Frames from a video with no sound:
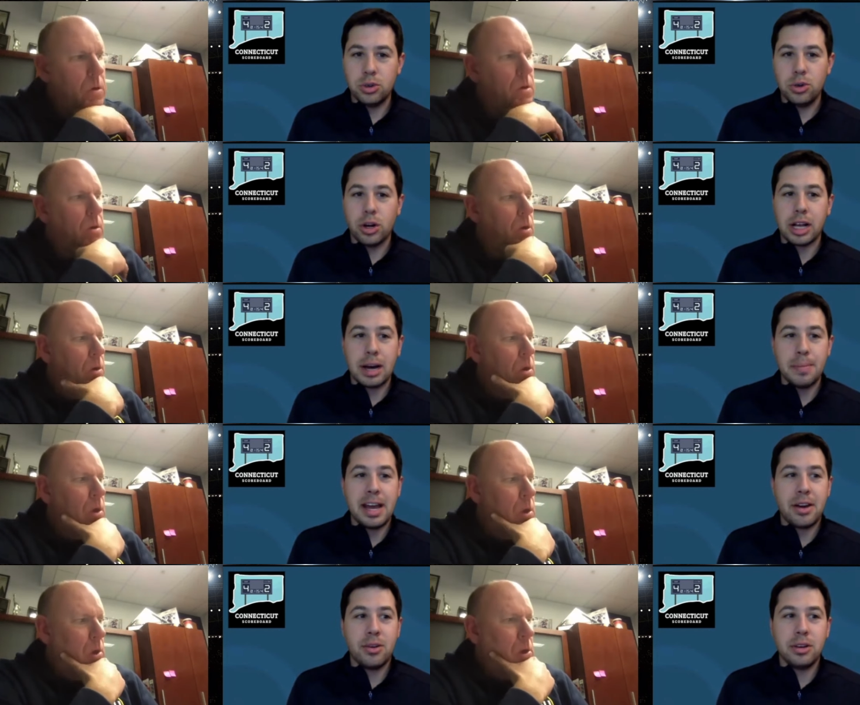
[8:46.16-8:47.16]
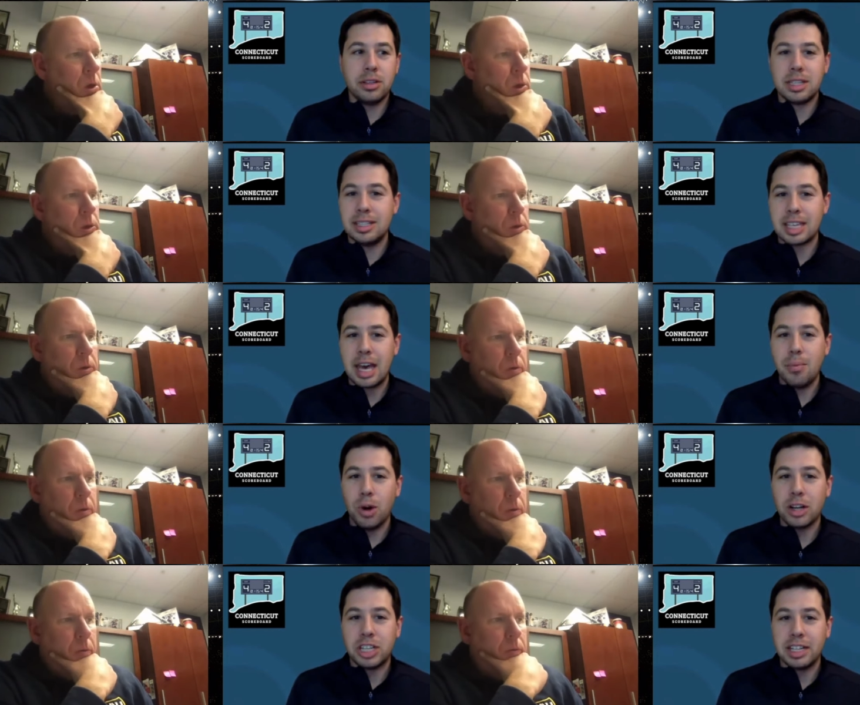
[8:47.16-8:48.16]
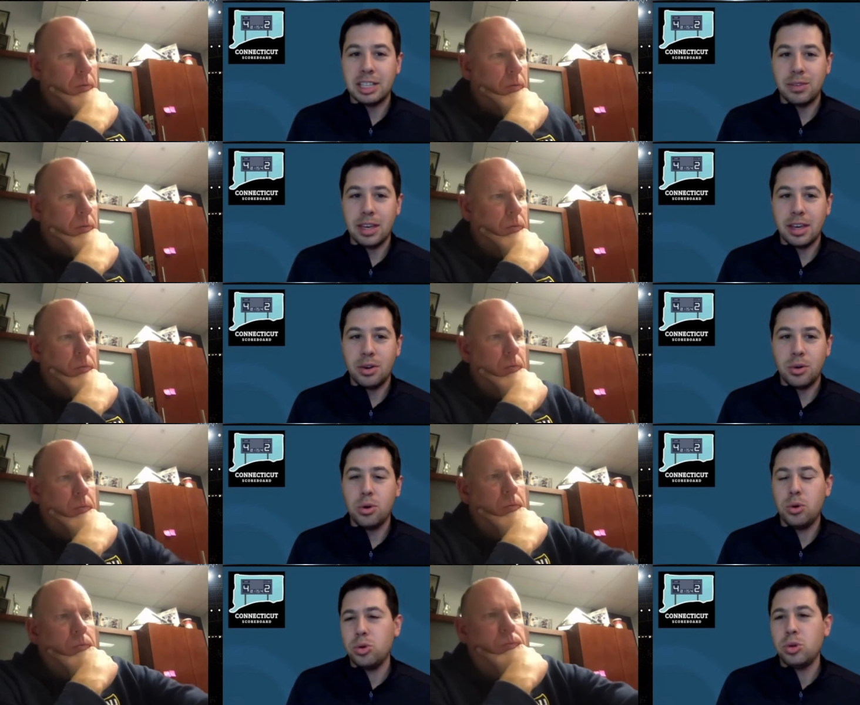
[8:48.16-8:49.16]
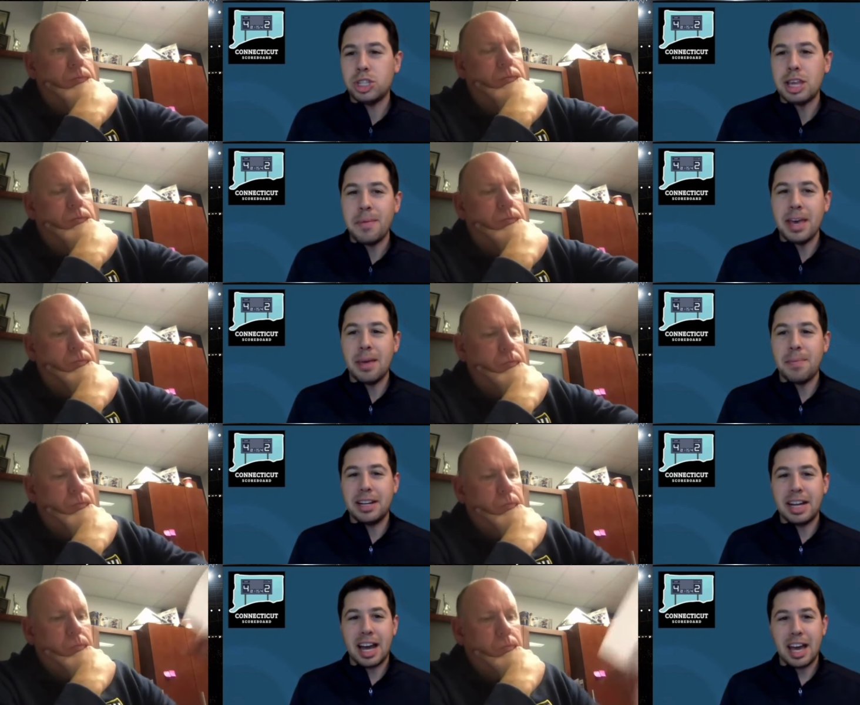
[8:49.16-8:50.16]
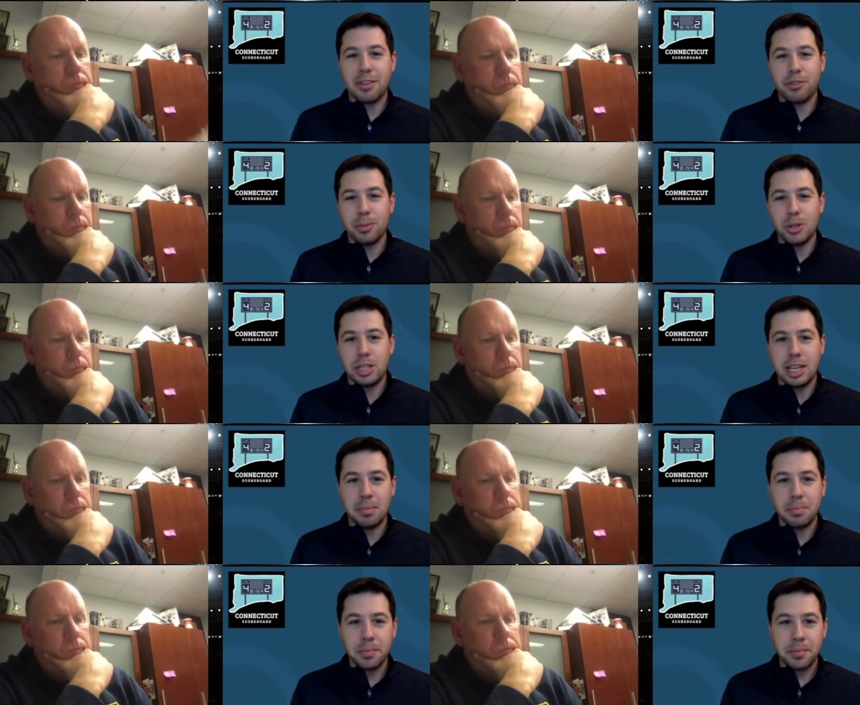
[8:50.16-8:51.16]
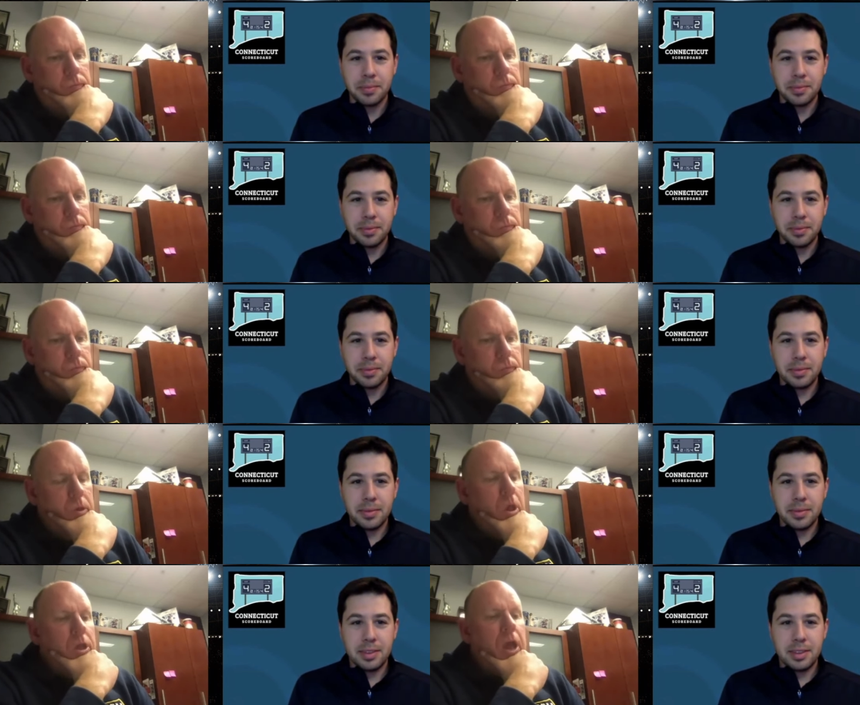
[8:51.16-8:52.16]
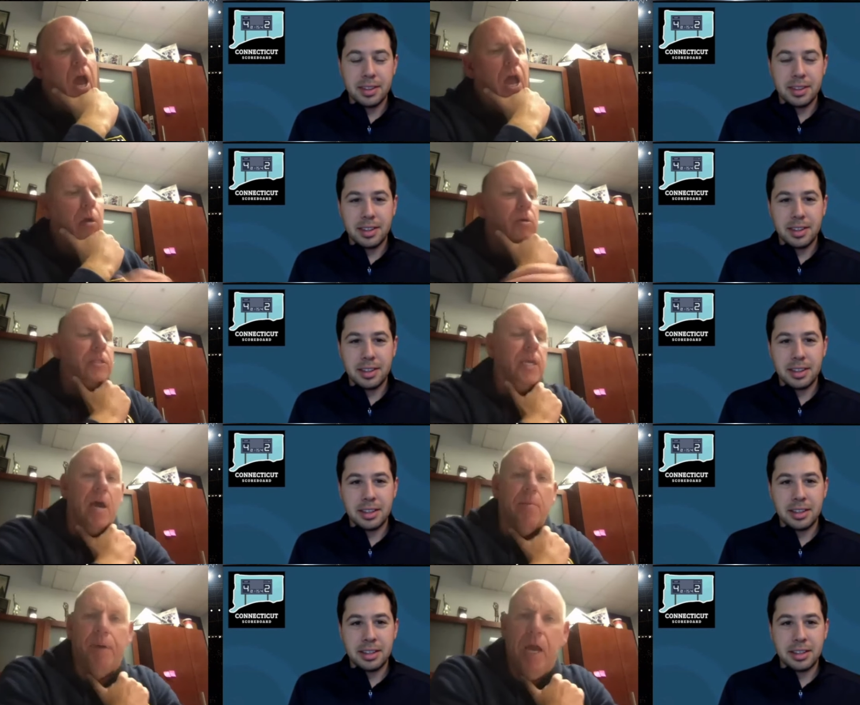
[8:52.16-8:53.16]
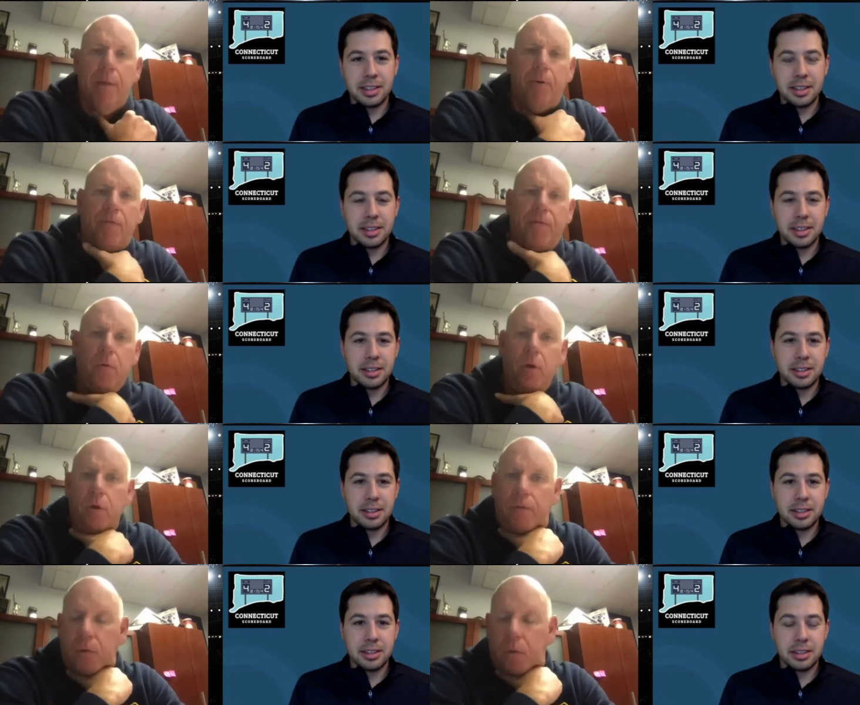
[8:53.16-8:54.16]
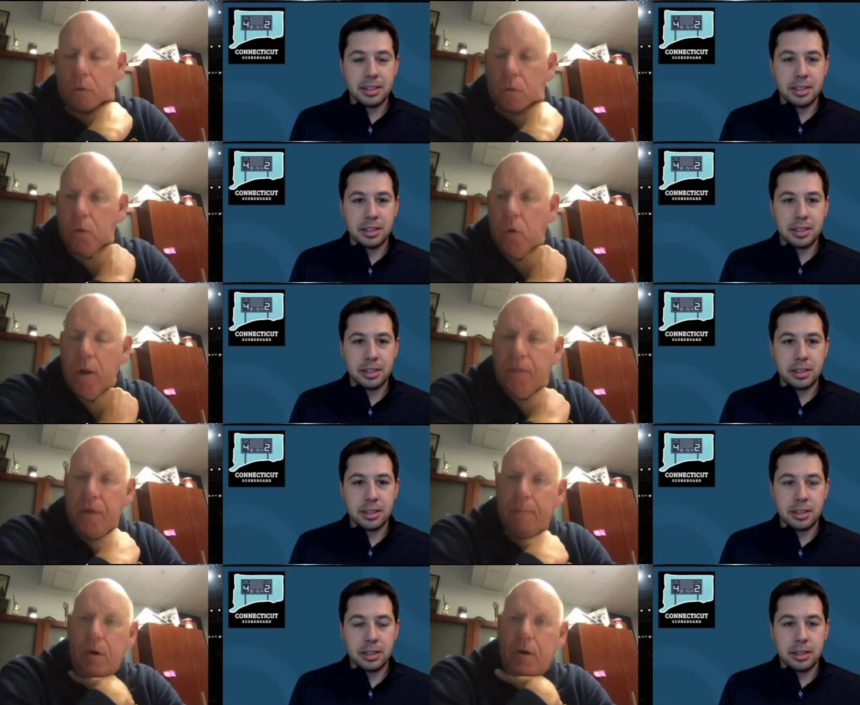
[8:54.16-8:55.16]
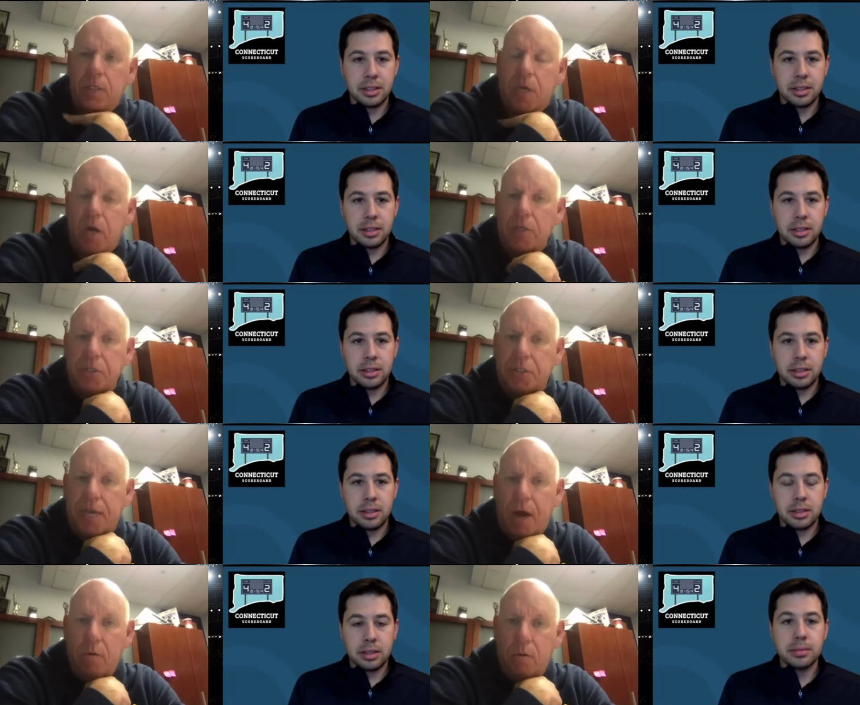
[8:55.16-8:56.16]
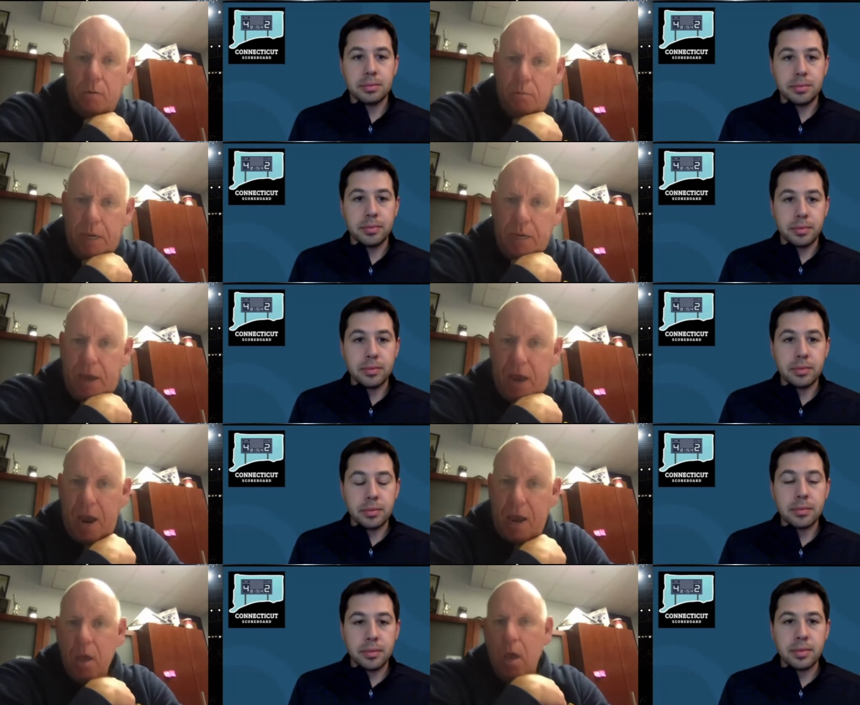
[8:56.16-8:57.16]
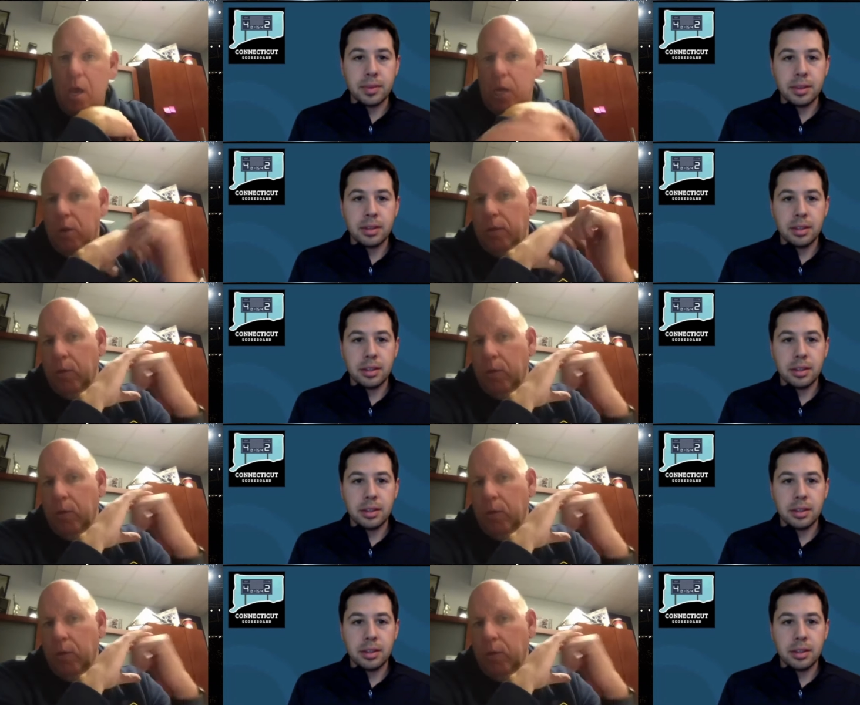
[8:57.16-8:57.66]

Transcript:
Speaker 1: who are coming out to this game, watching on TV, who, who should they be keeping an eye on from your team?
Speaker 2: Yeah, I, I, would say on paper, if you if you know anything about us, Carson Towt, big guy. You know the